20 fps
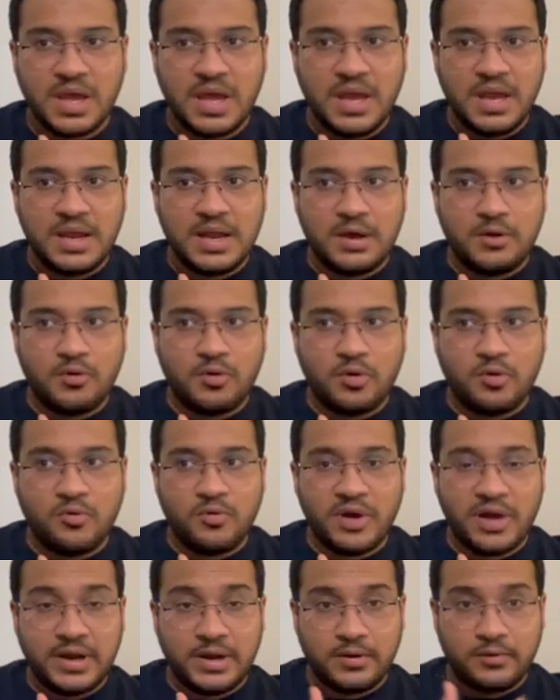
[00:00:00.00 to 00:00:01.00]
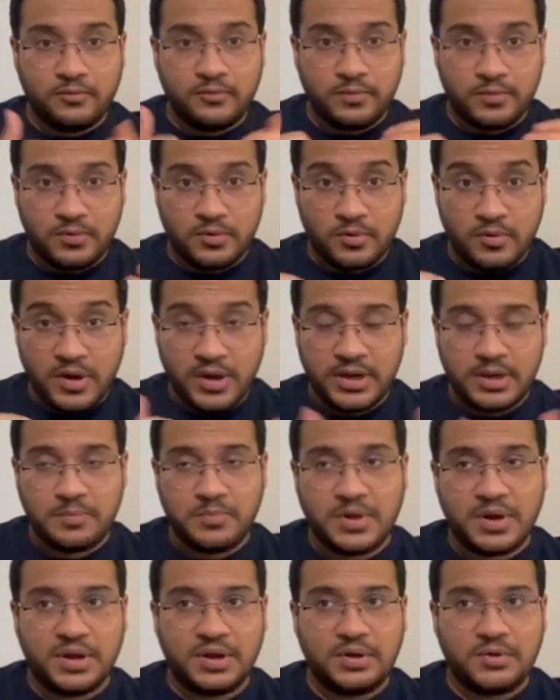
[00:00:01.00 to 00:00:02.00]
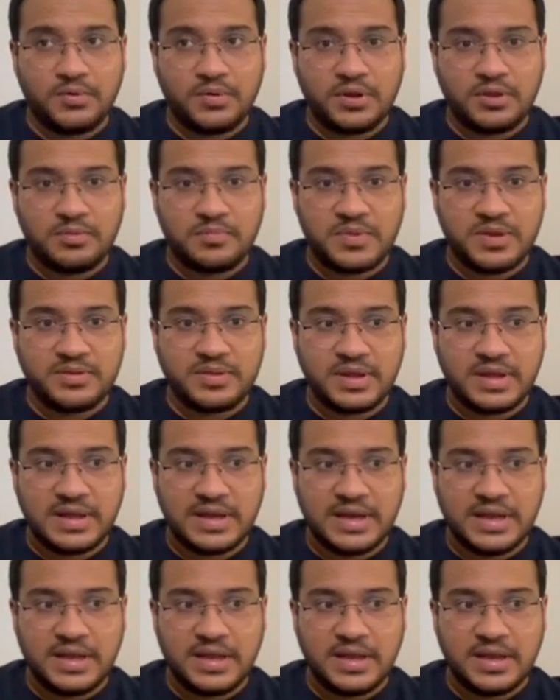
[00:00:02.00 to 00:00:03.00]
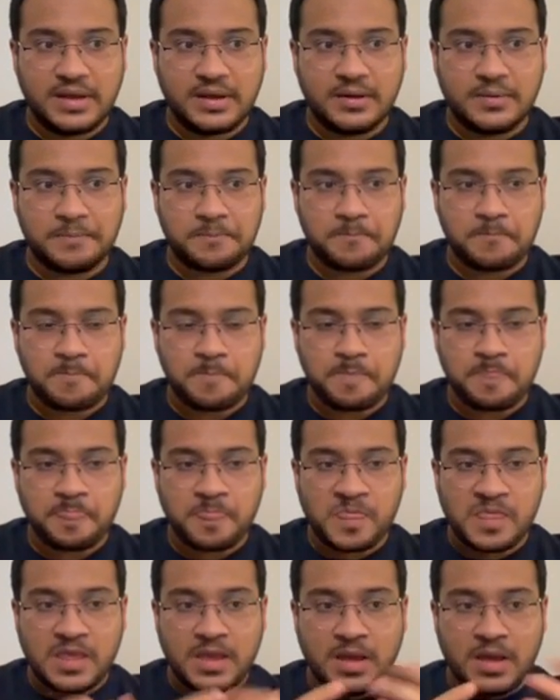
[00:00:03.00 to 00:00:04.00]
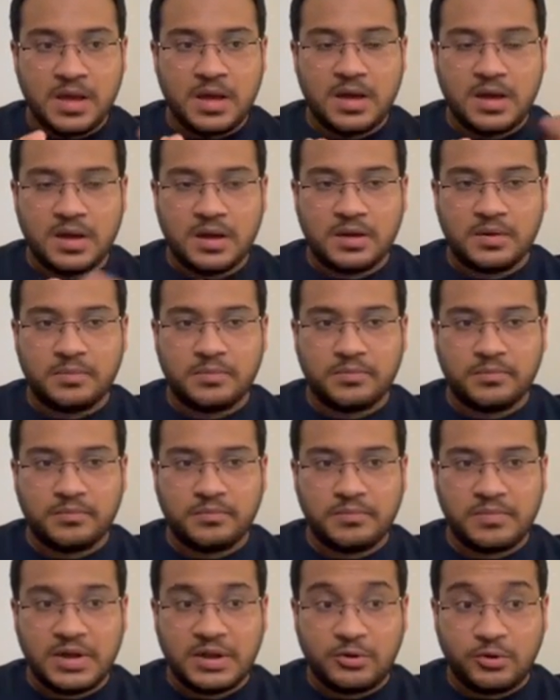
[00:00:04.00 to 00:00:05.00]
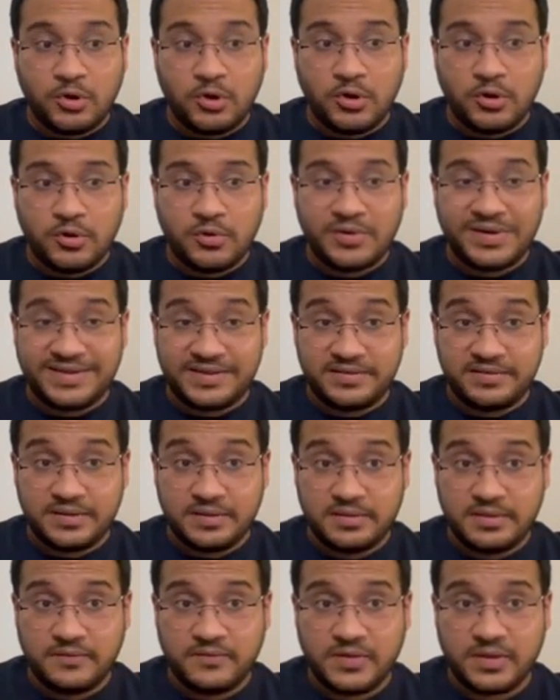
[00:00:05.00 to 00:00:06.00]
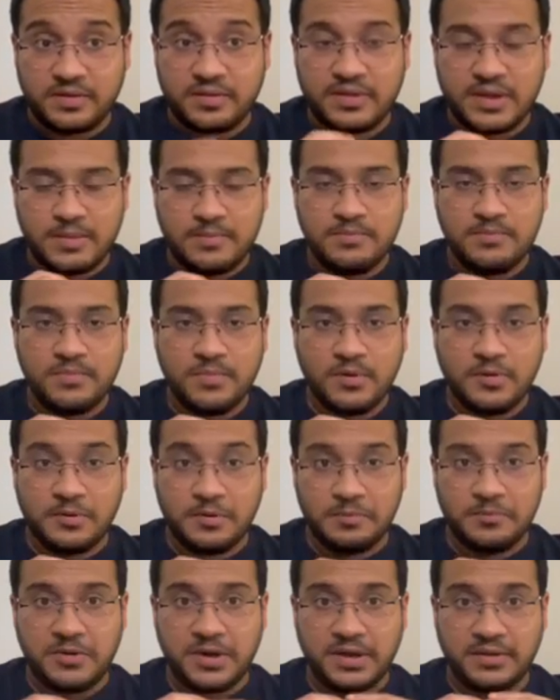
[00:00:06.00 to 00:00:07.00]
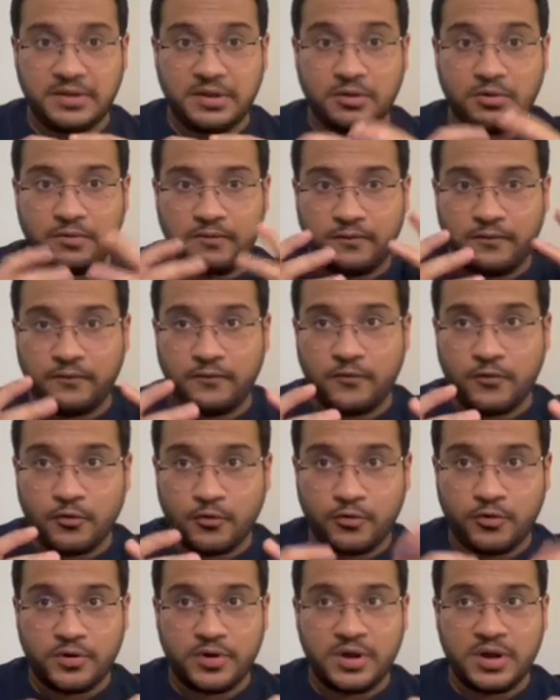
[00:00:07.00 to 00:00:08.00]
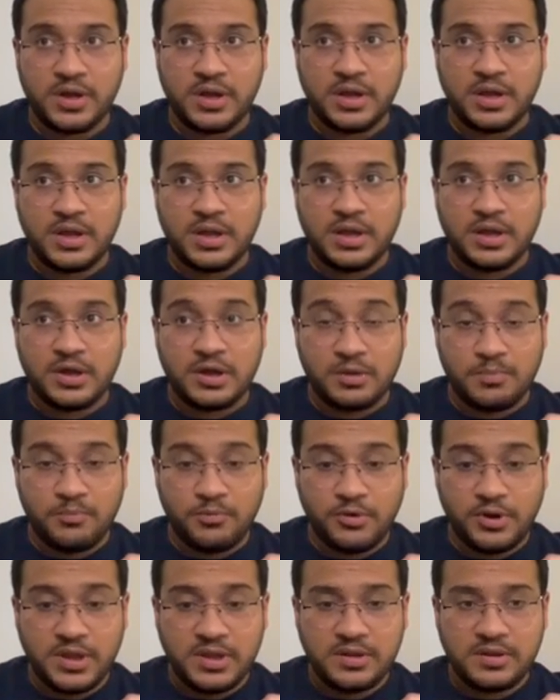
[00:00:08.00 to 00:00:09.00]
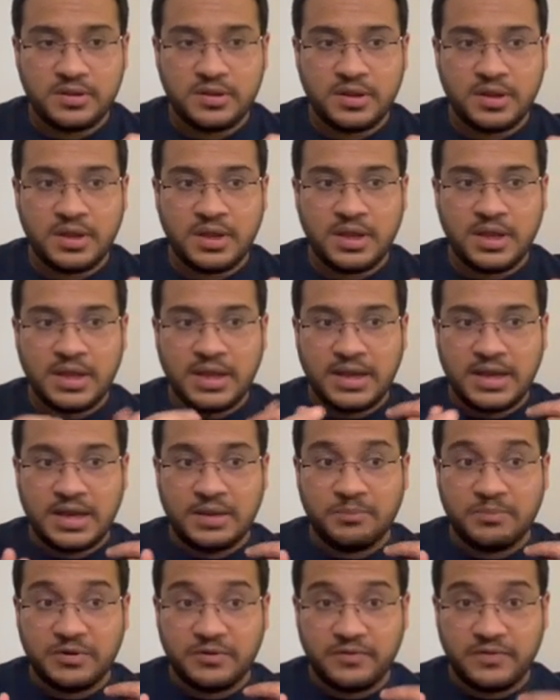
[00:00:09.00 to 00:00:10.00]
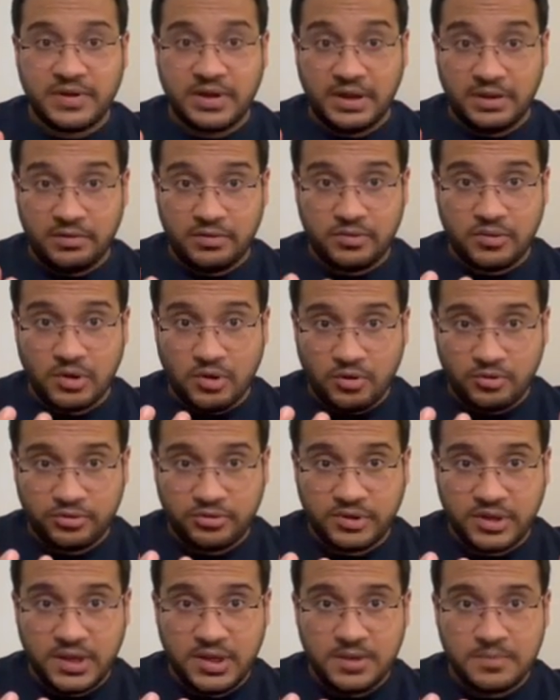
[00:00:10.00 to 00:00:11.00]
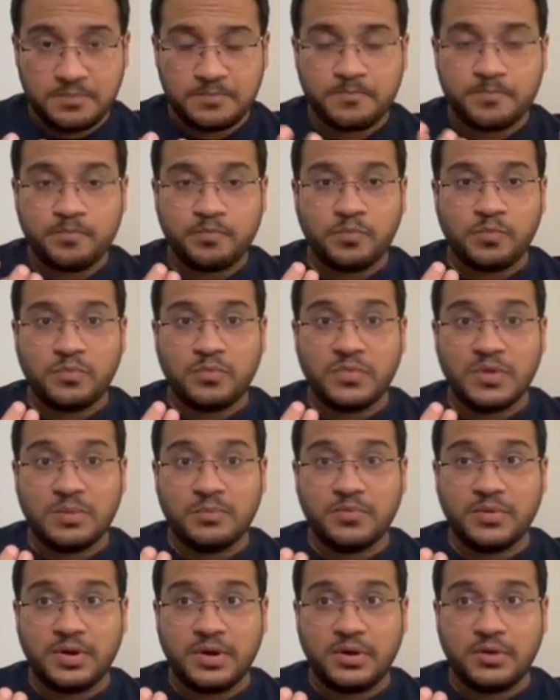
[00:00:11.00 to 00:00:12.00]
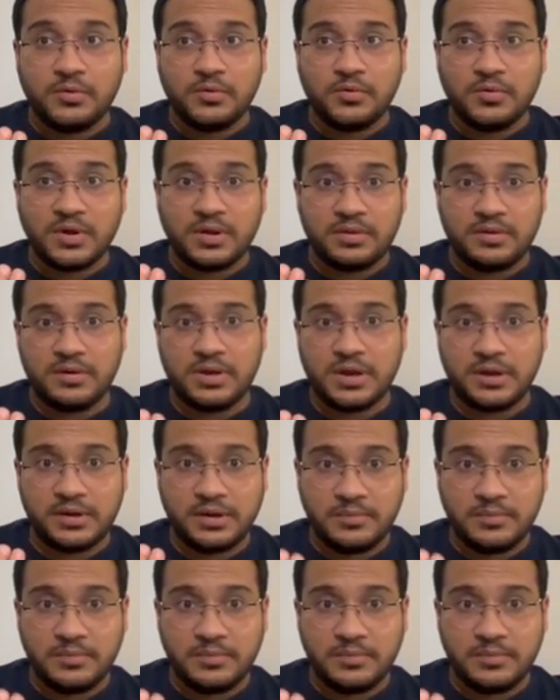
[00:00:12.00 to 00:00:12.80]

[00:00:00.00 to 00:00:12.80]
Now, ORE Part 2 is basically a thorough, extensive exam comprising of 4 components. Number 1 is the OSCE, number 2 is the dental